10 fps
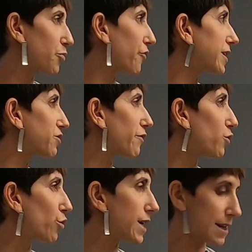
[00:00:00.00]
a professor of
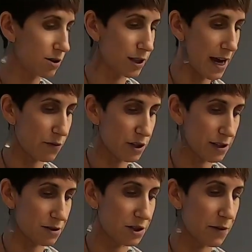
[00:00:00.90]
Oriental
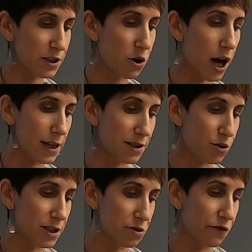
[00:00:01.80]
languages, whose name was Johannes
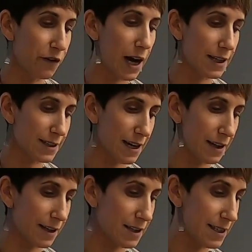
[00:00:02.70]
Christoph
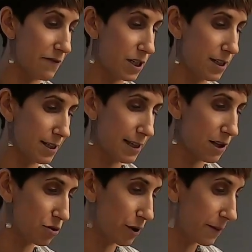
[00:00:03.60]
Wagenseil in the 17th
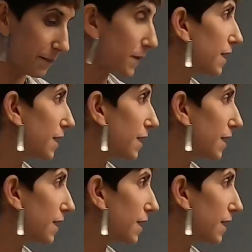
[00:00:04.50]
century.